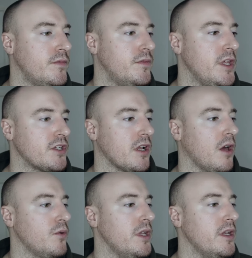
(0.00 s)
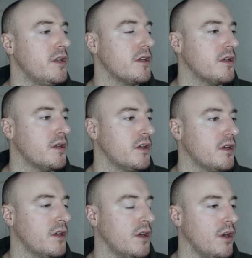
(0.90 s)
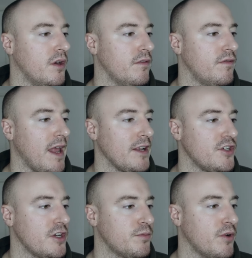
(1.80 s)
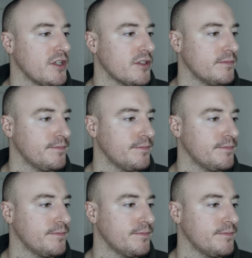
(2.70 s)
disc-loaded flat chest press.